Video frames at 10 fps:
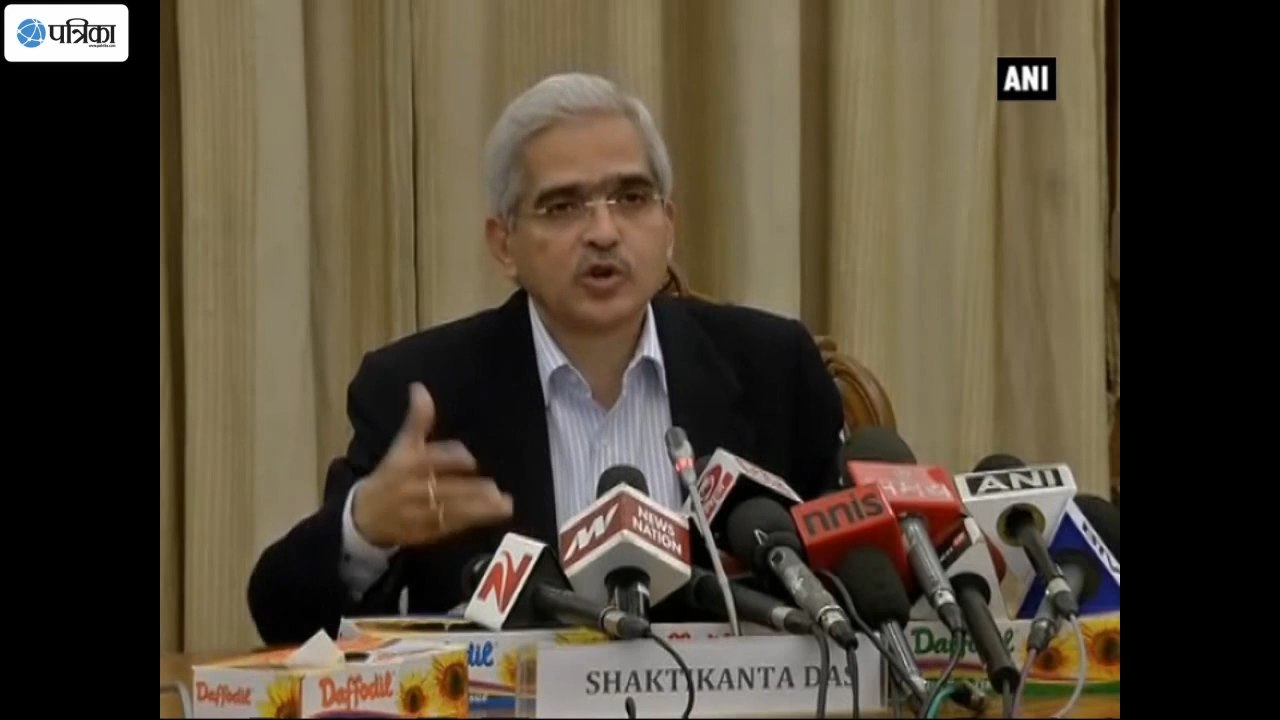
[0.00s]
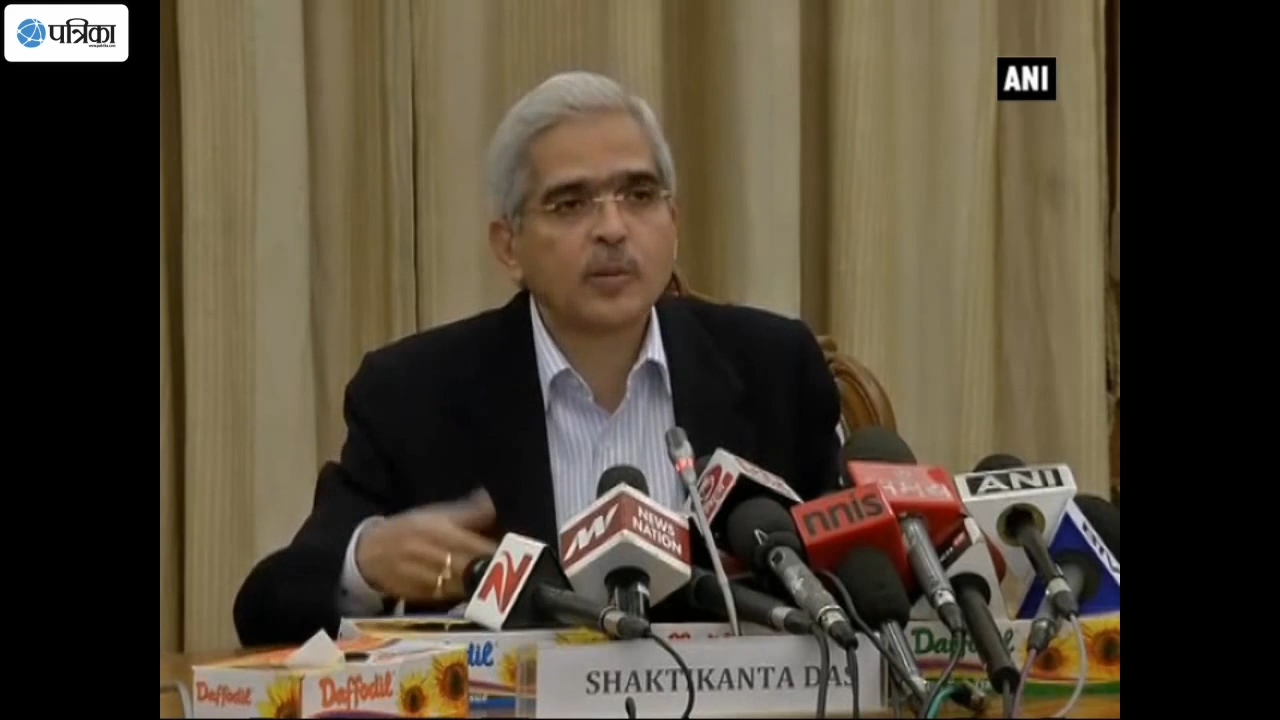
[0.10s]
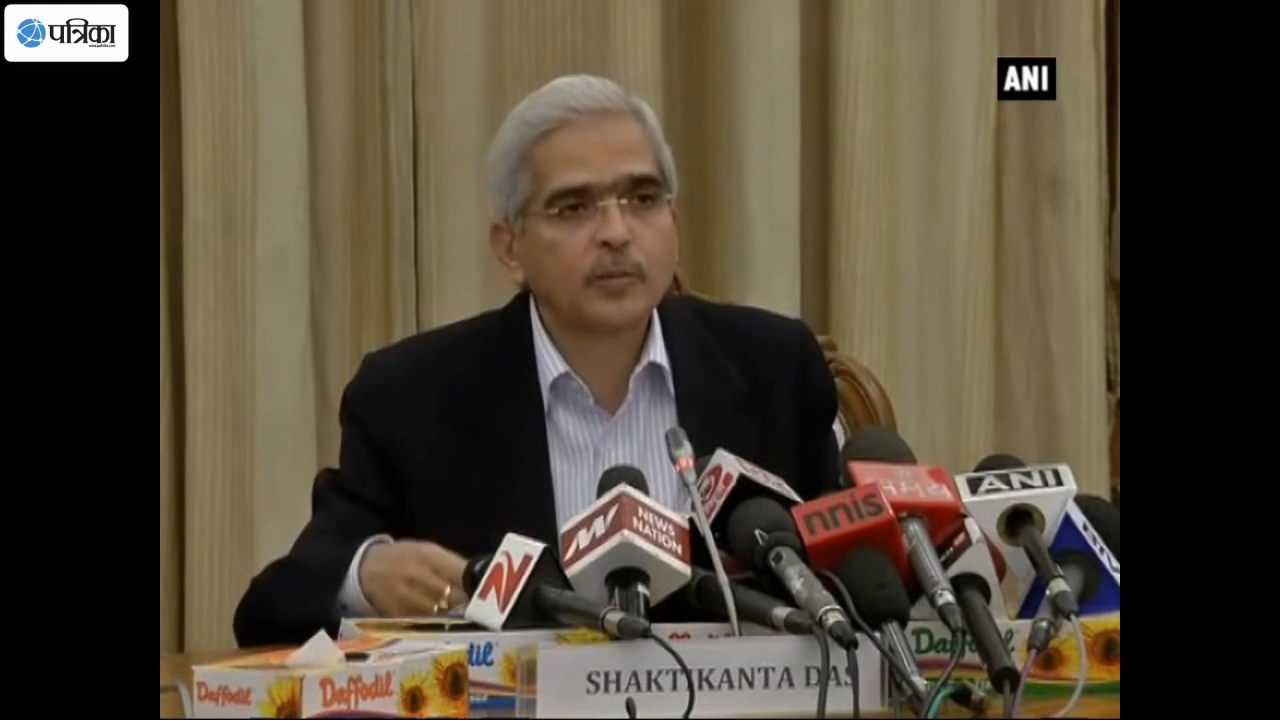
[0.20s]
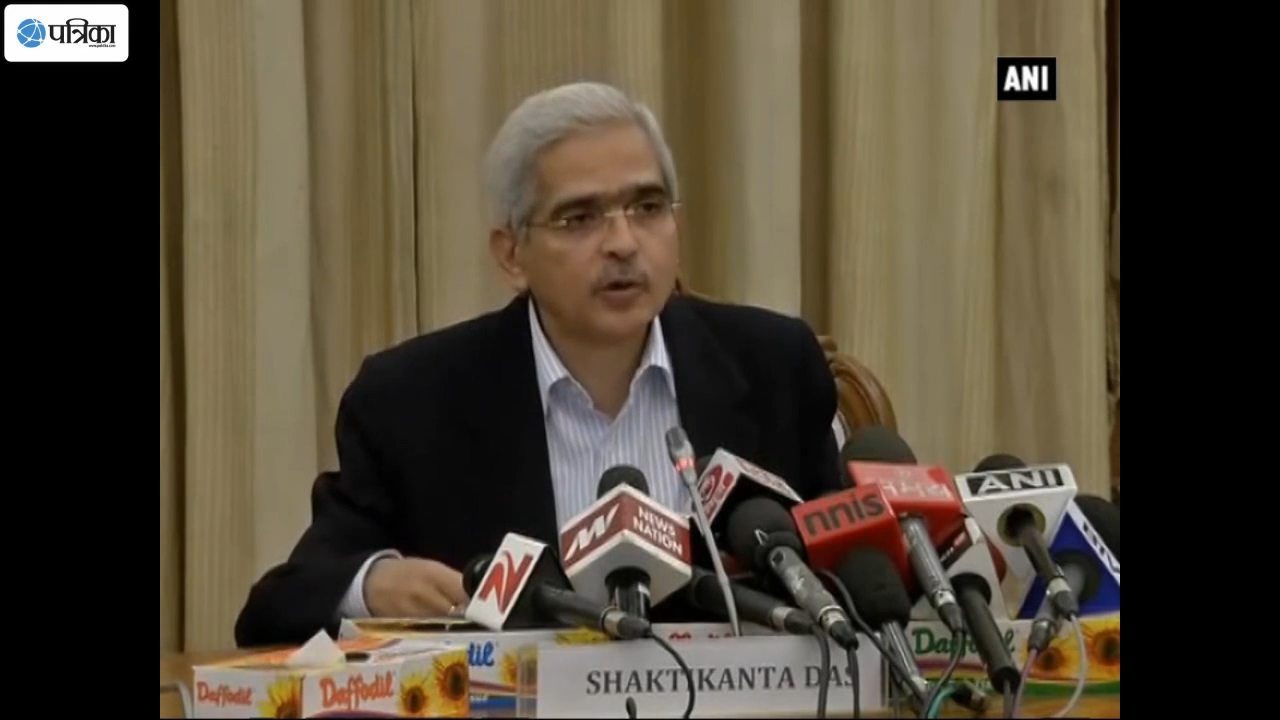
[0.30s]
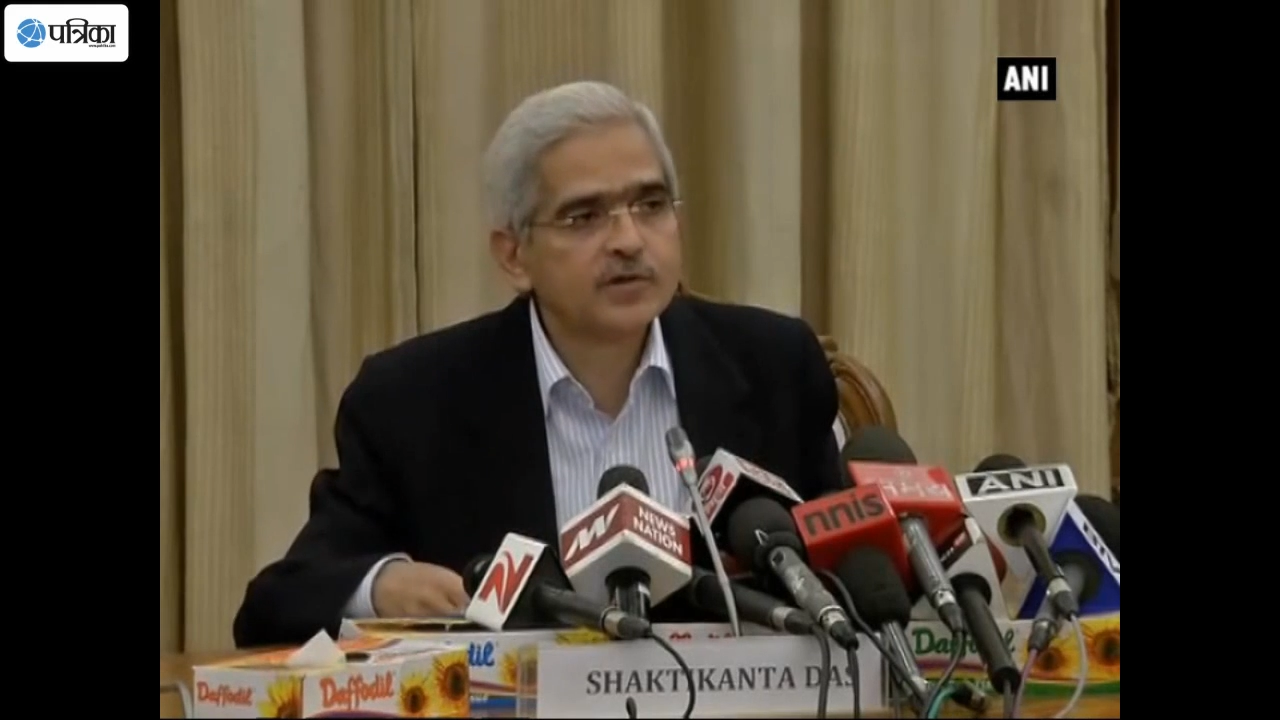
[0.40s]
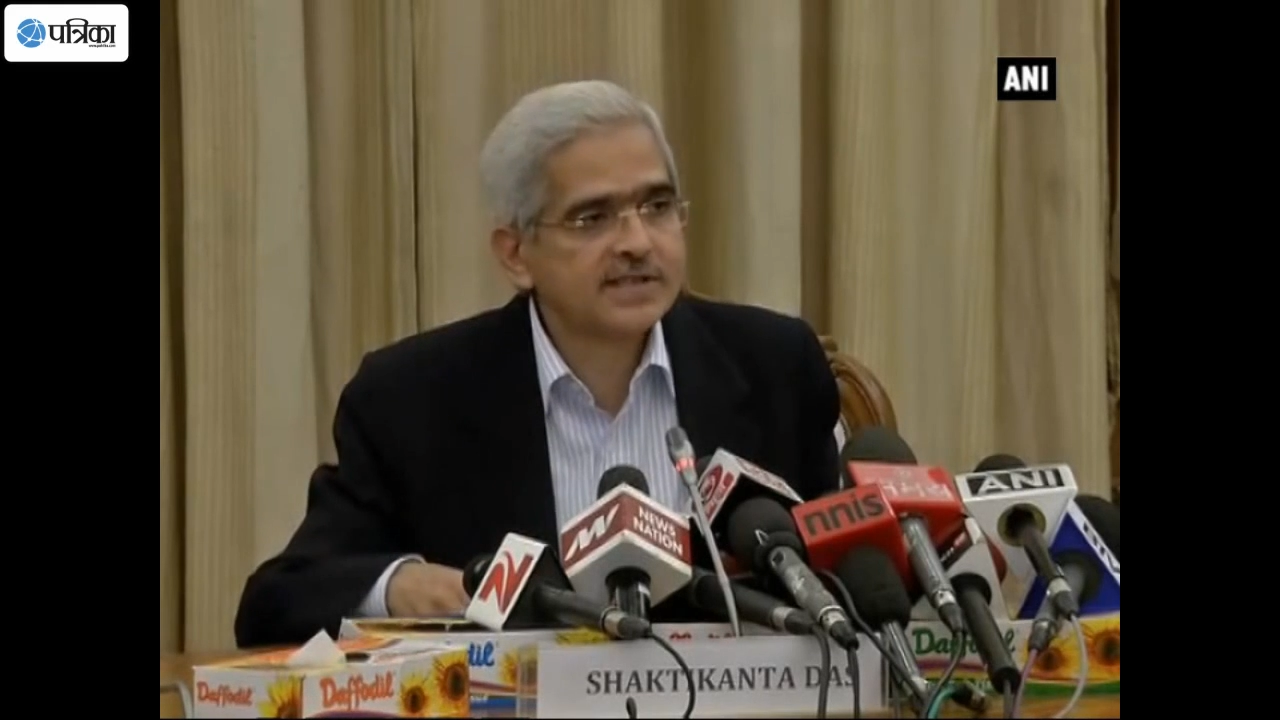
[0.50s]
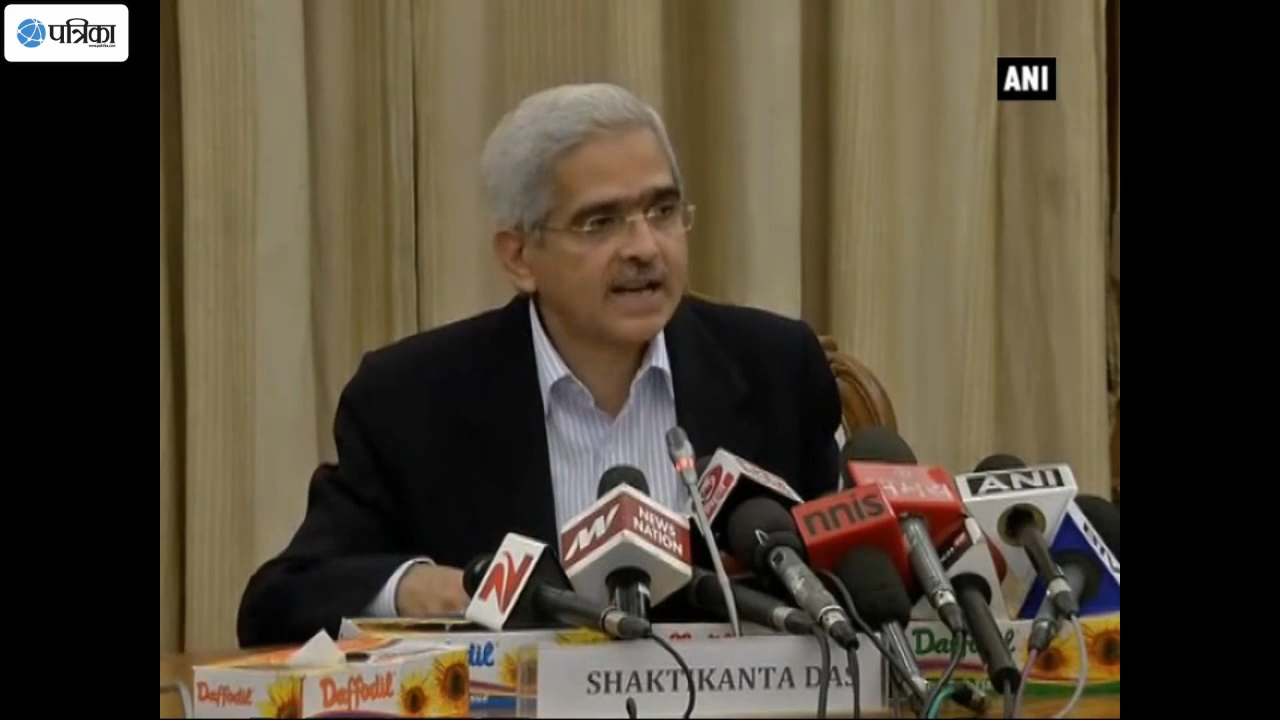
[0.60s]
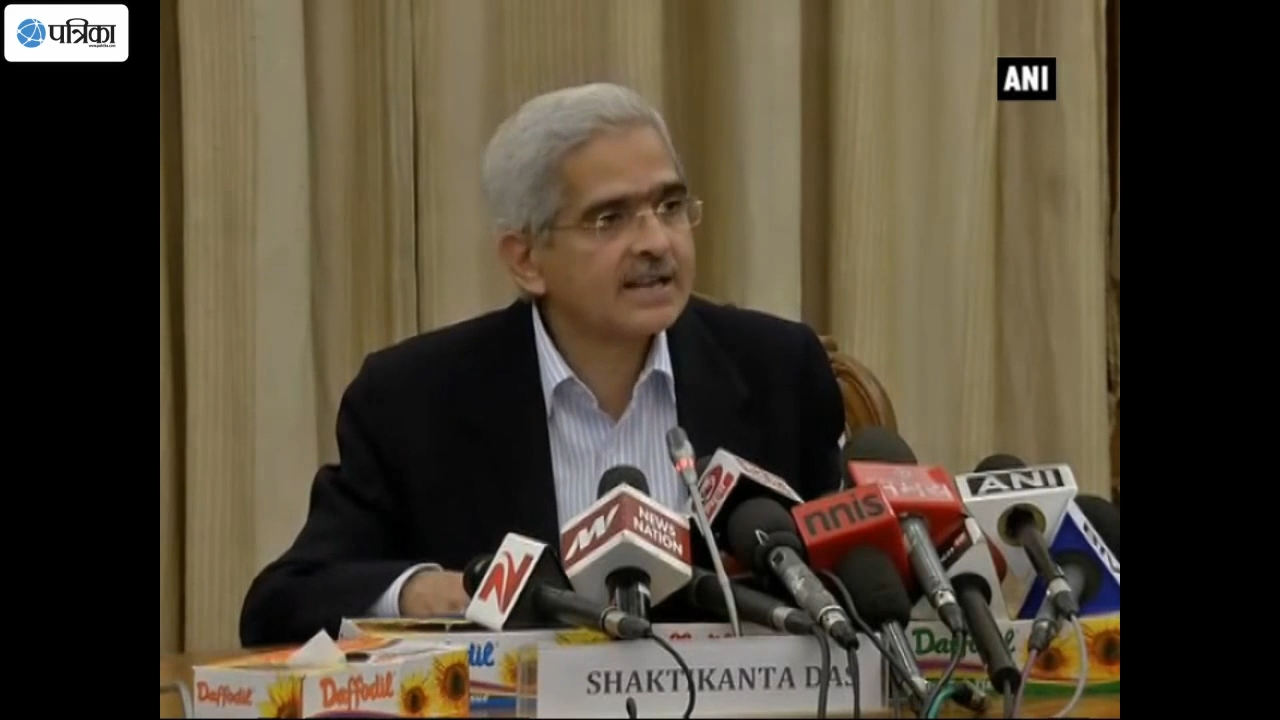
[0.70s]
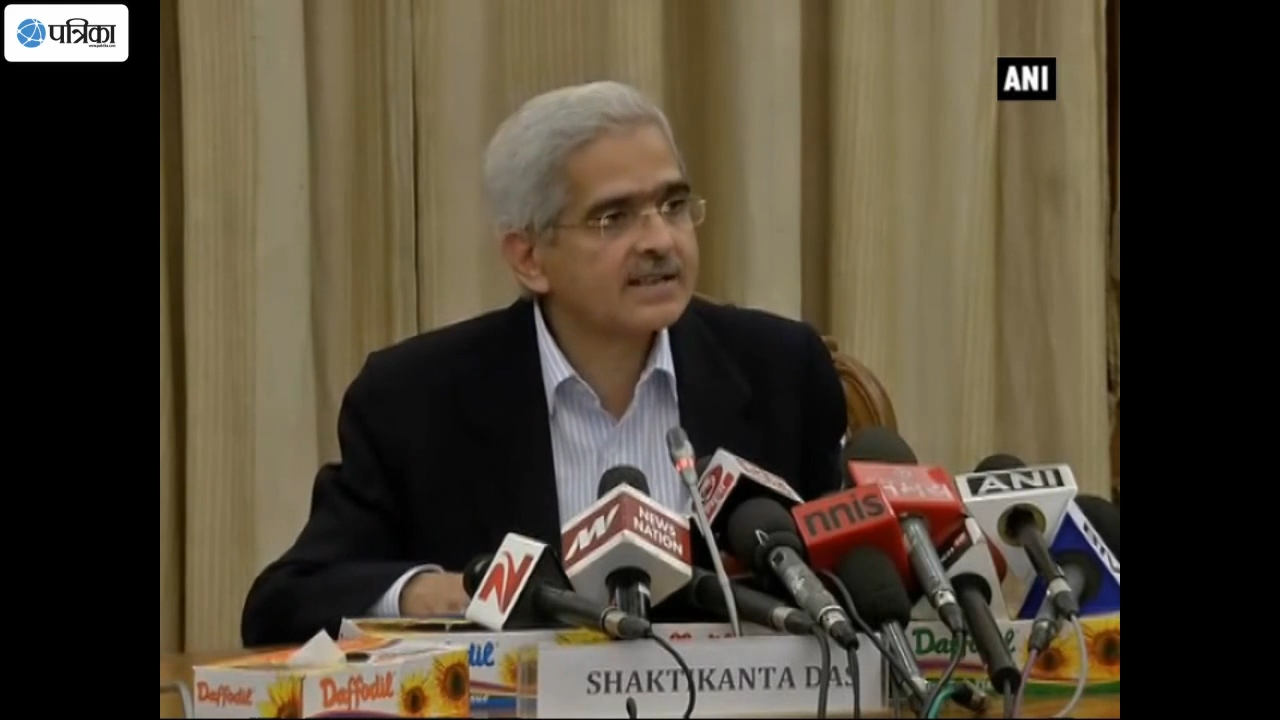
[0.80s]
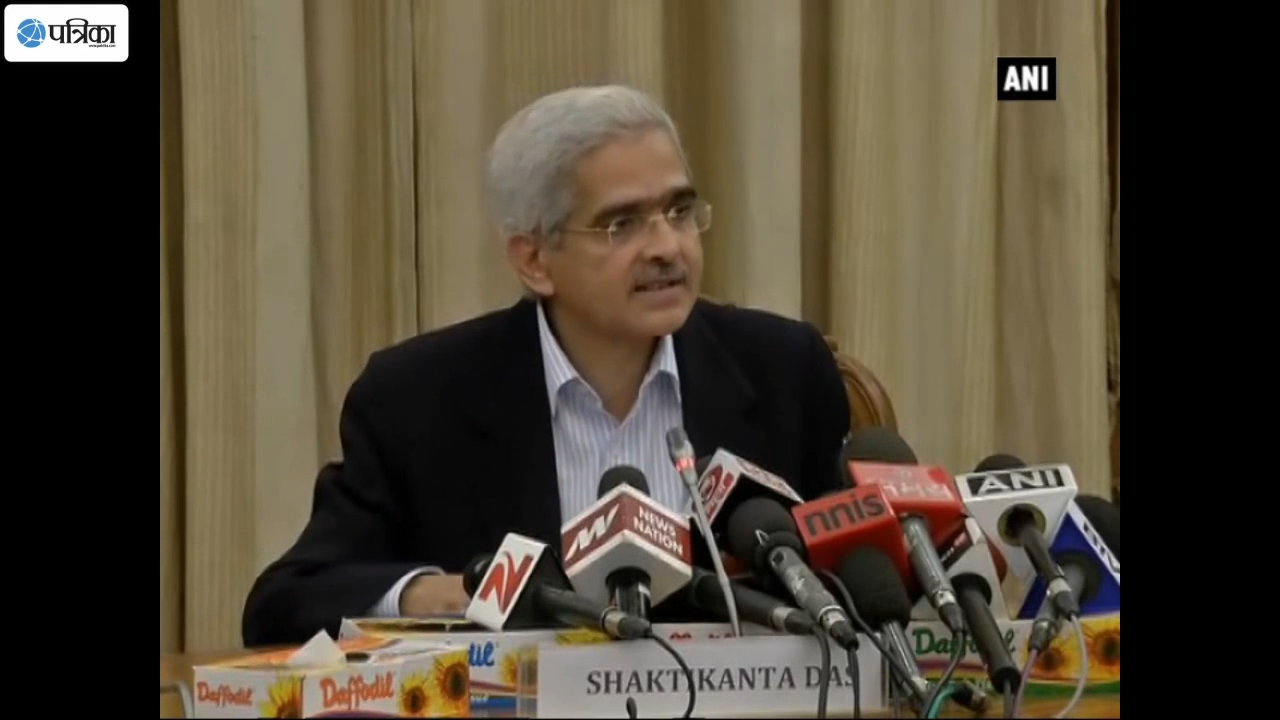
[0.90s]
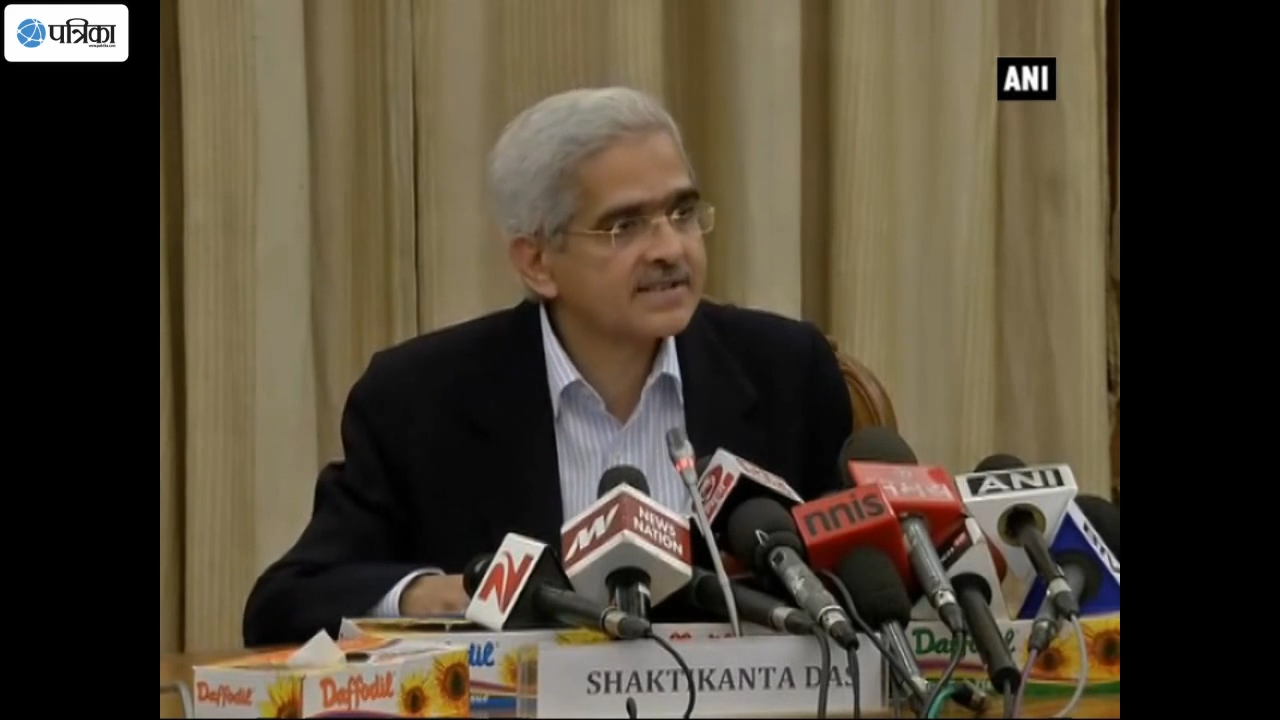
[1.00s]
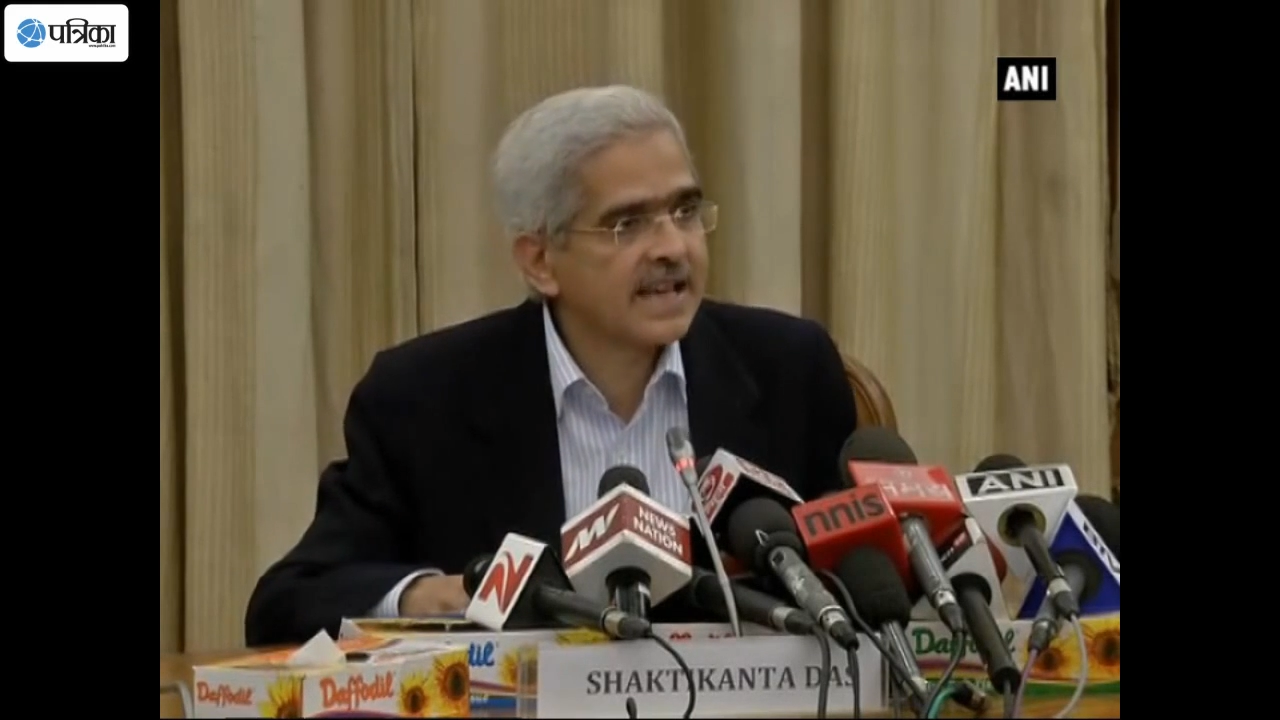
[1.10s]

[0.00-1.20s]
crop loans are